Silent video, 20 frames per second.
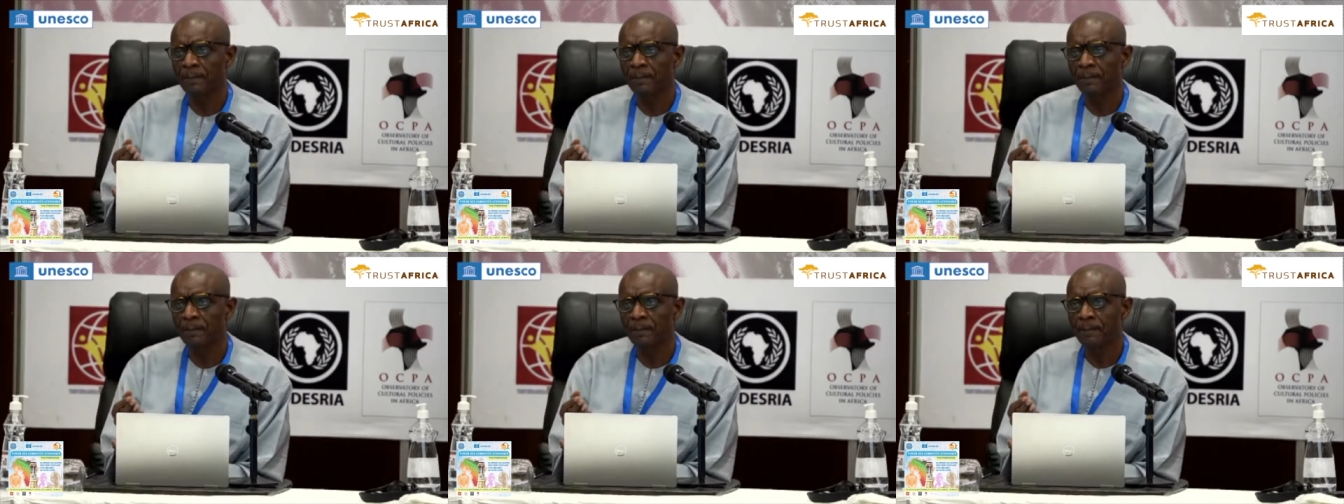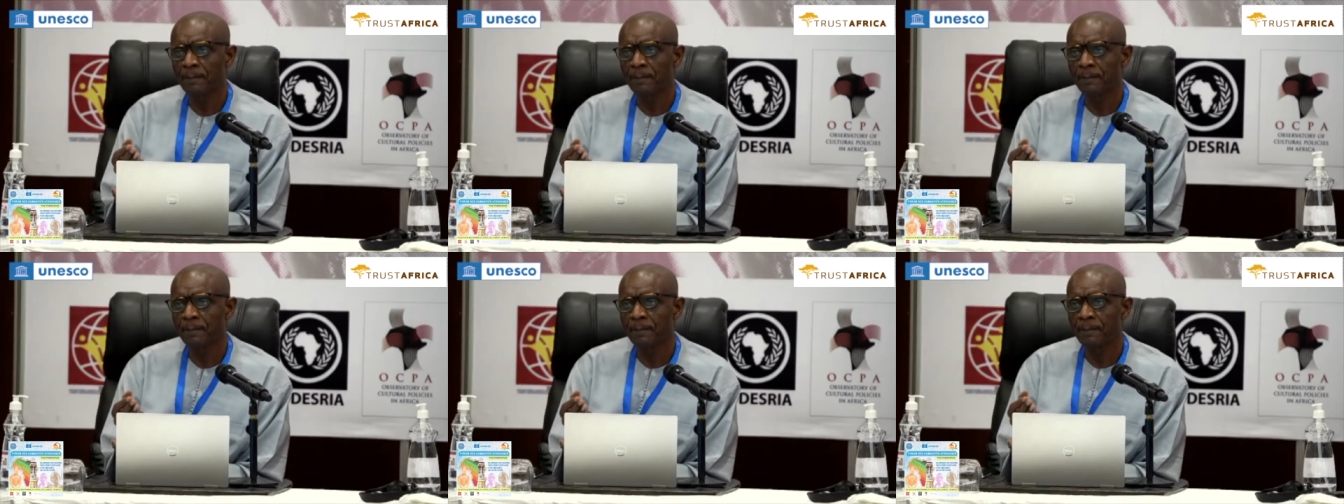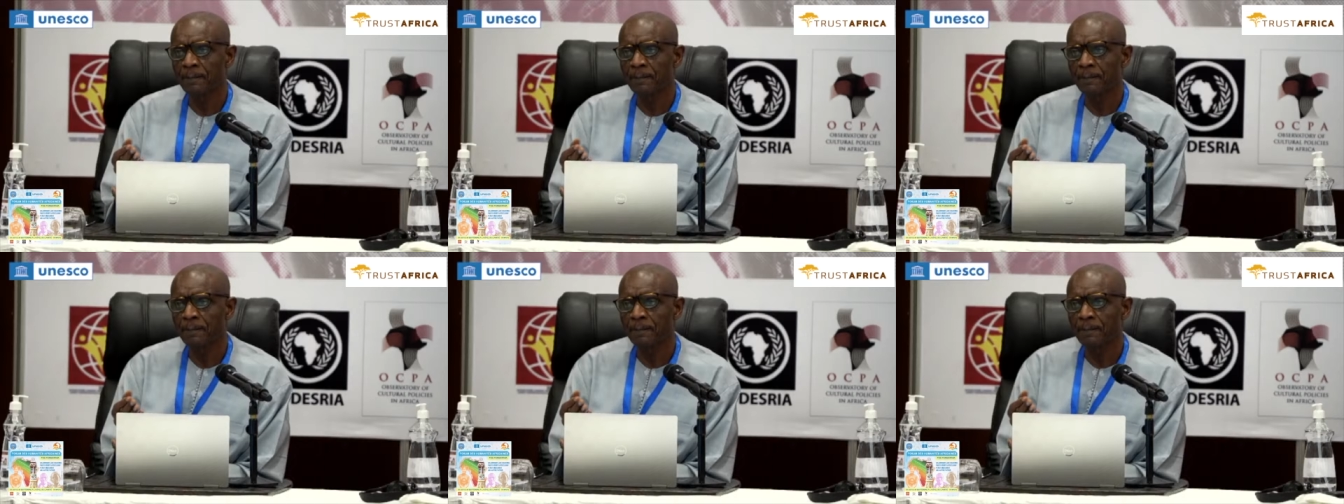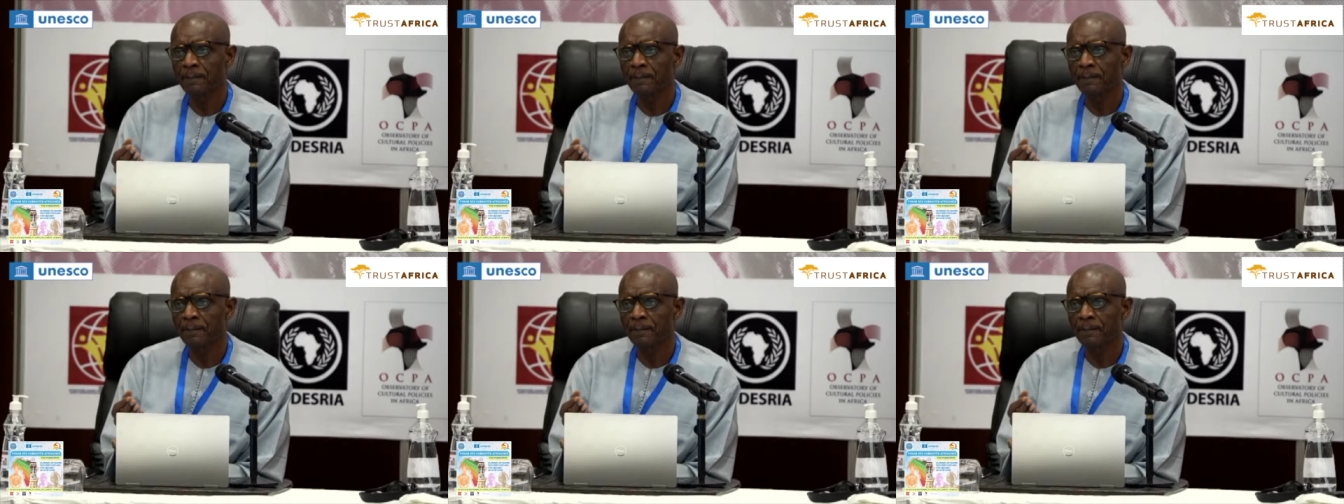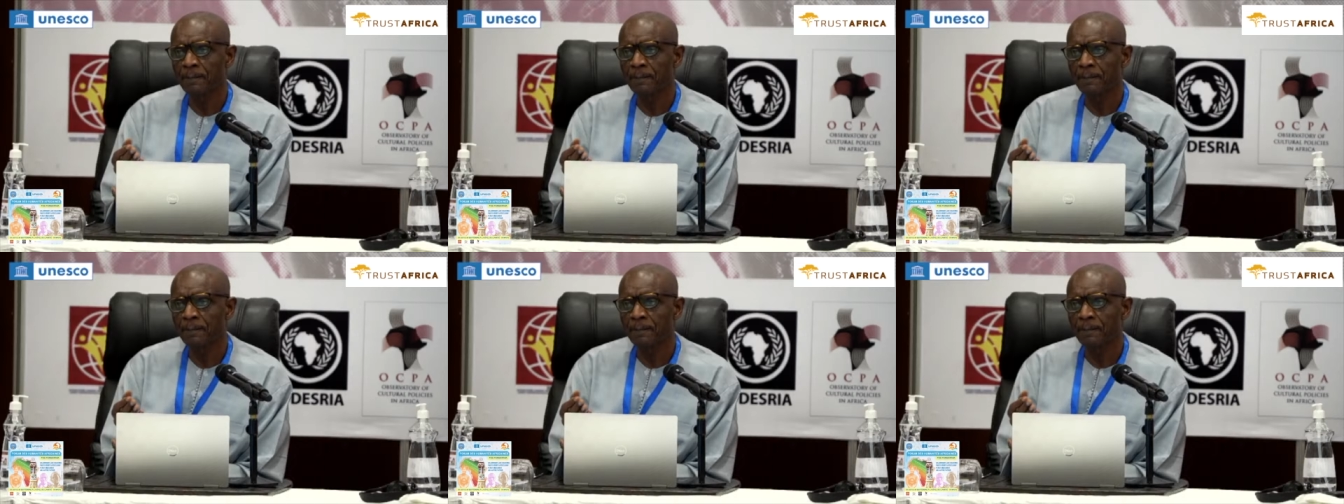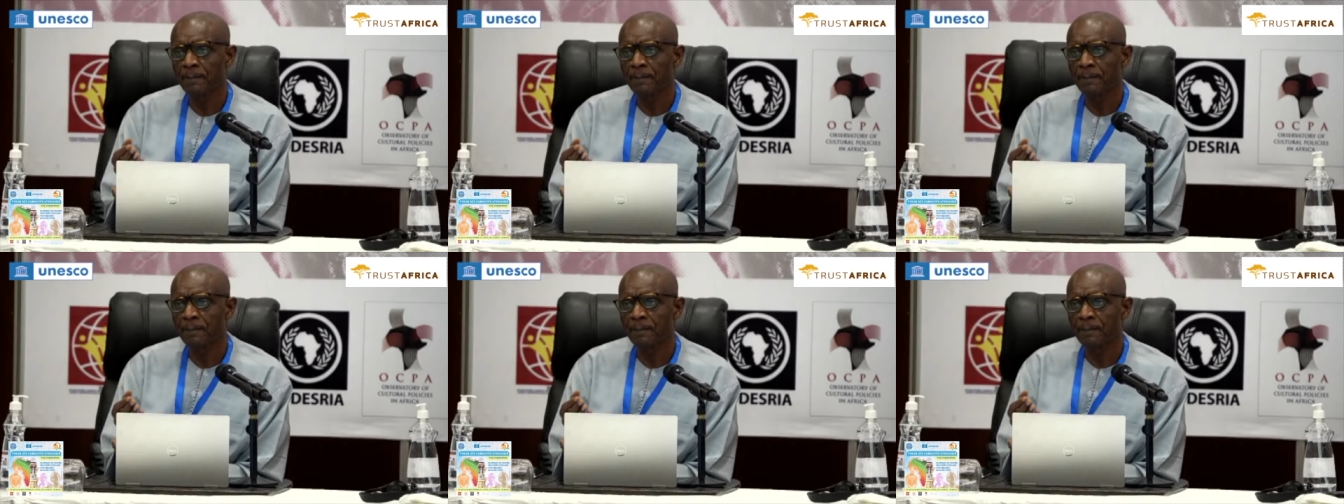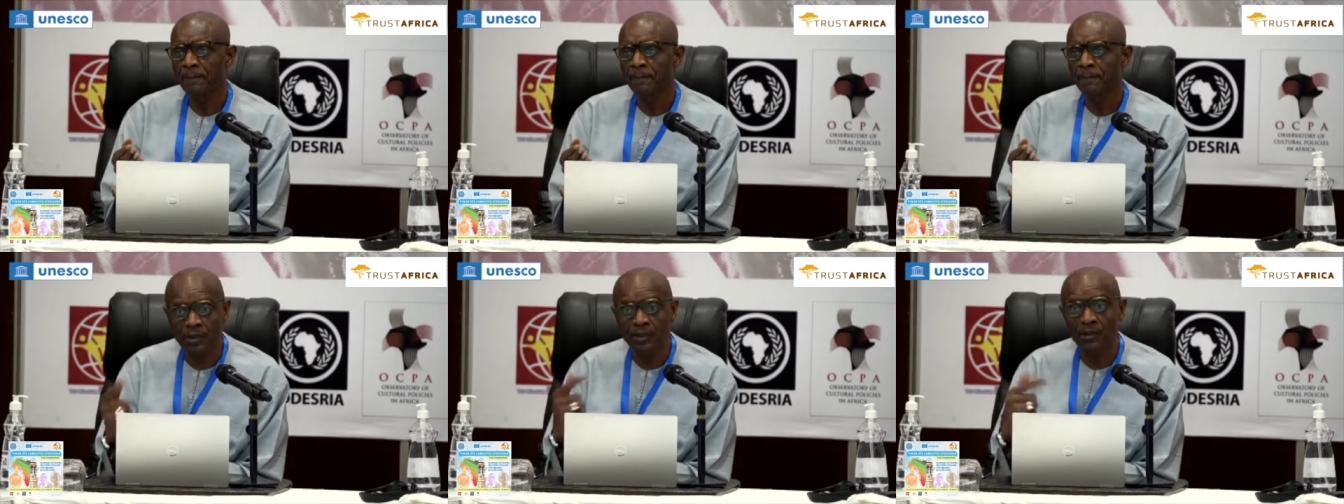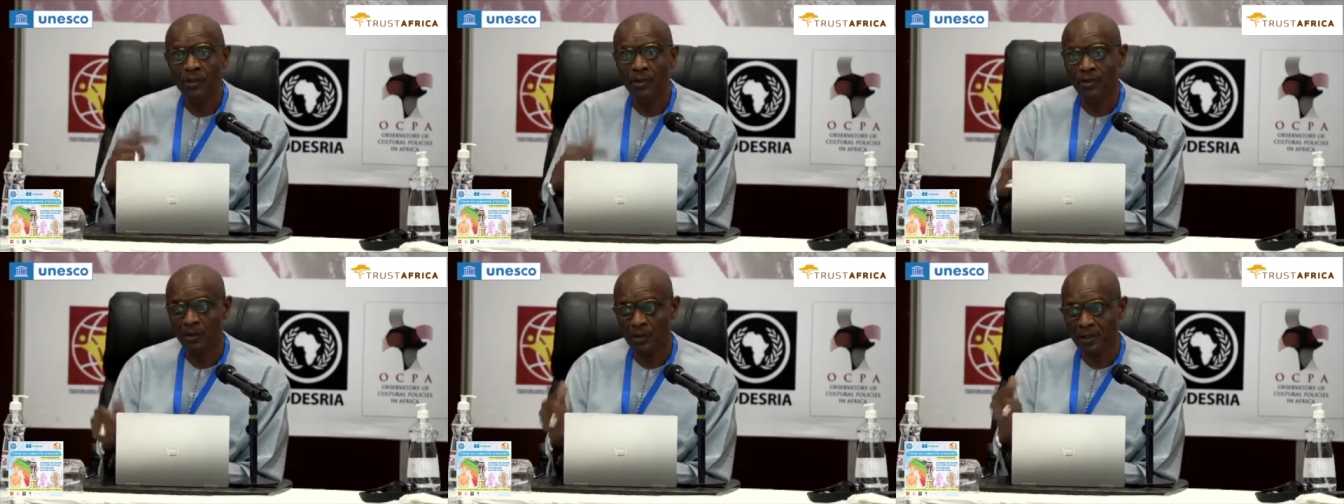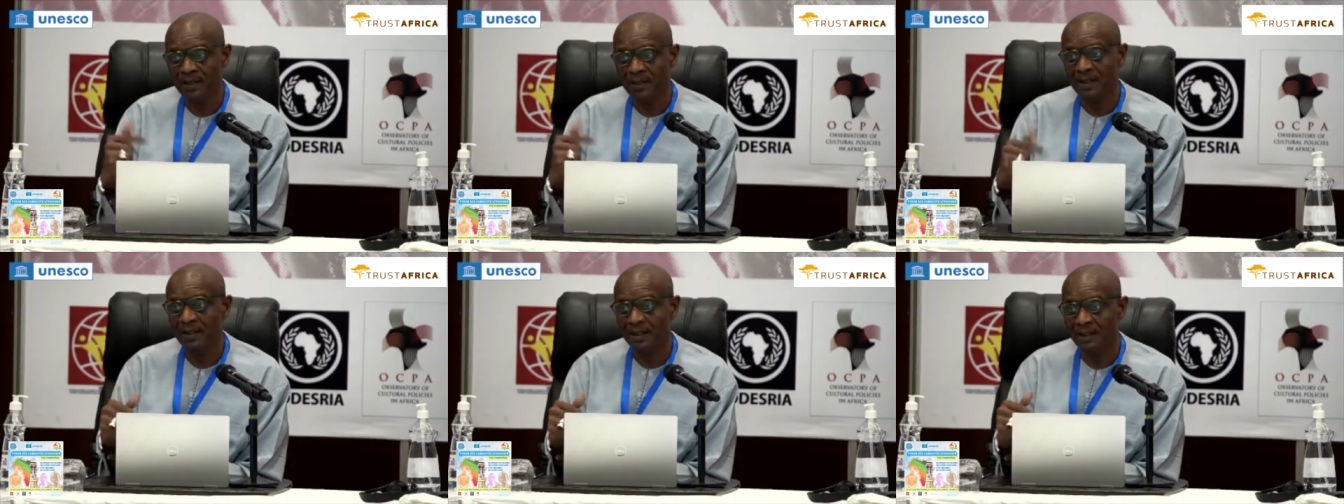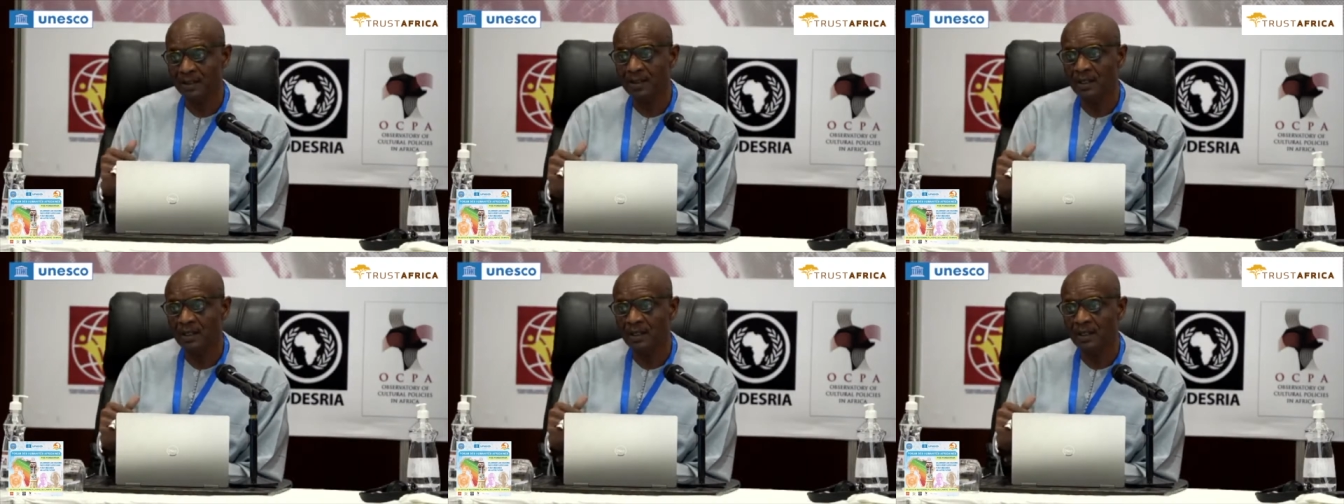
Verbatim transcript: led a multinational working group on indigenous knowledges.